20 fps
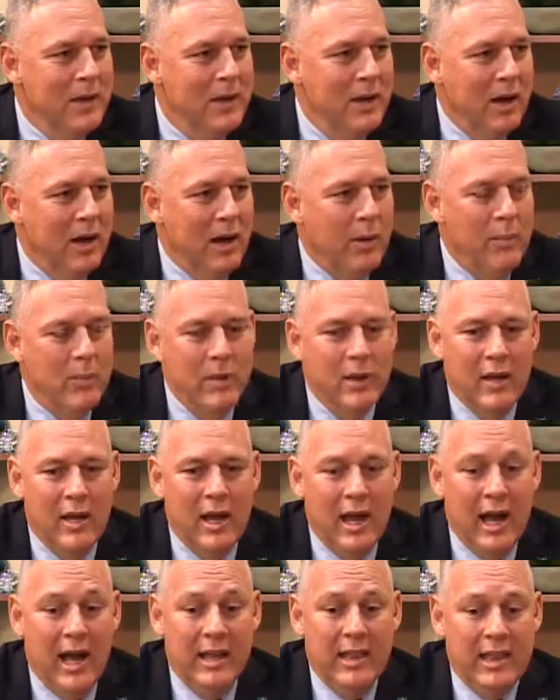
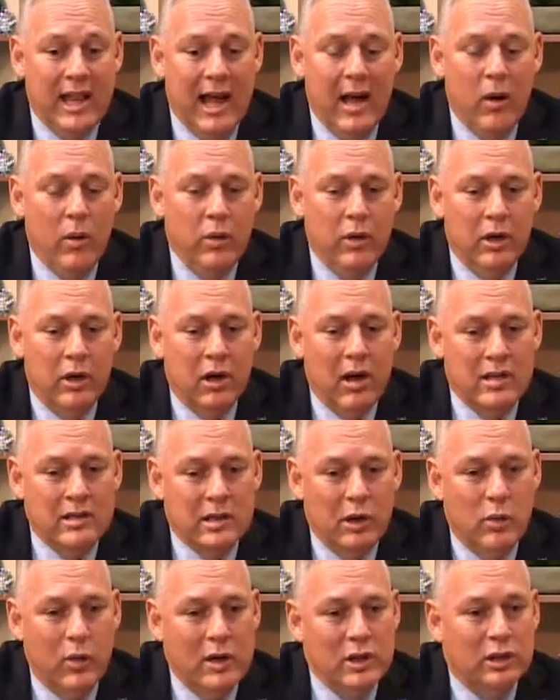And now the
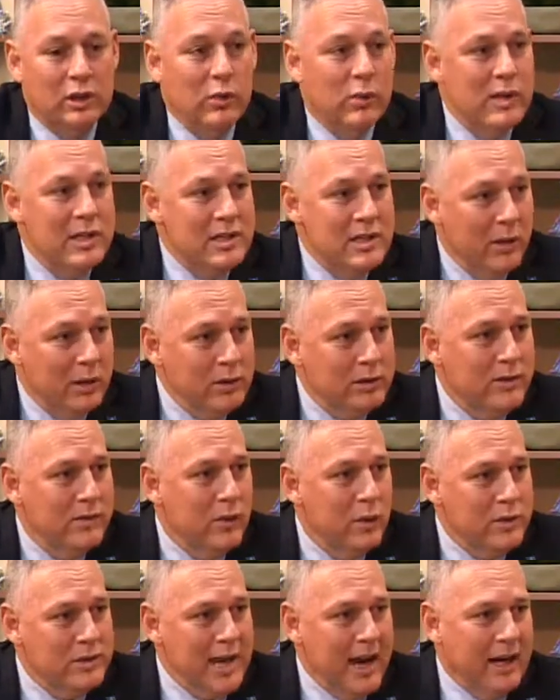consequential result of
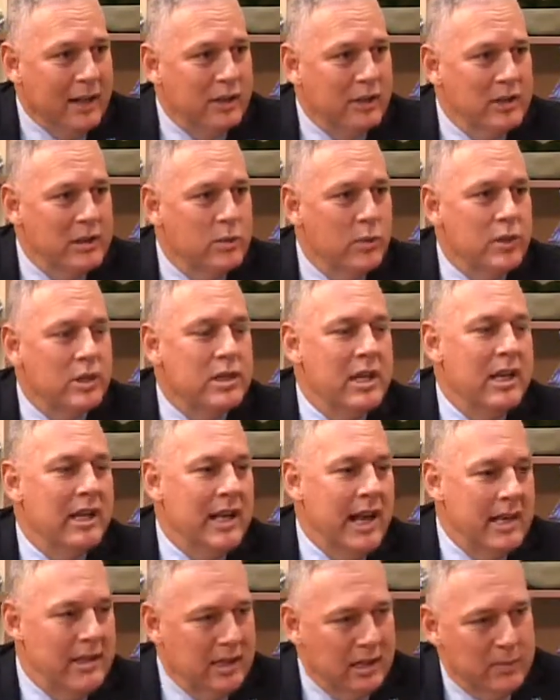those actions, which they
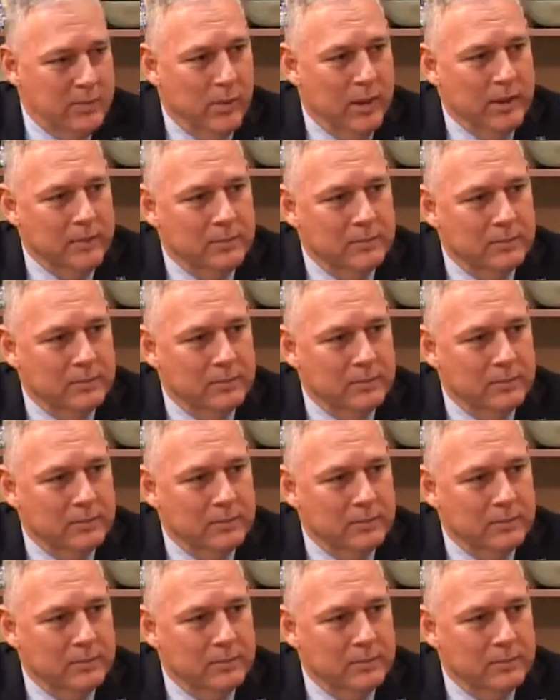can't explain.